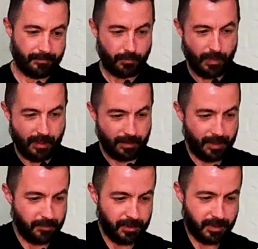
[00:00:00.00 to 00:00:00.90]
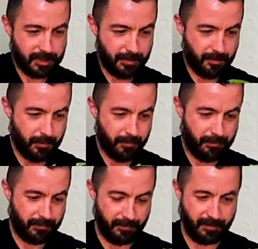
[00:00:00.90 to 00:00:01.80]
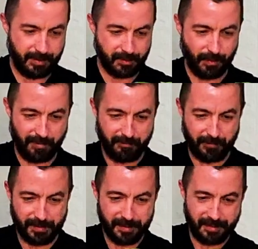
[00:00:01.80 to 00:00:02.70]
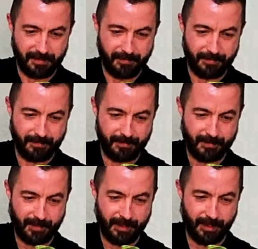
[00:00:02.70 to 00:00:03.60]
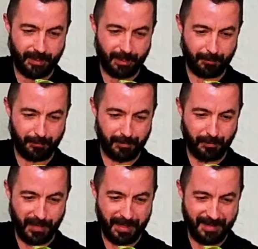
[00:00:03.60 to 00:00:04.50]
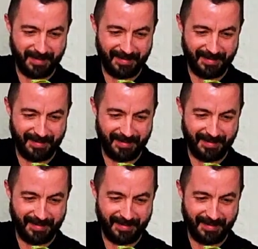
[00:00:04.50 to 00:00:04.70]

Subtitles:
well, let me just remove this one first, get it out of the way.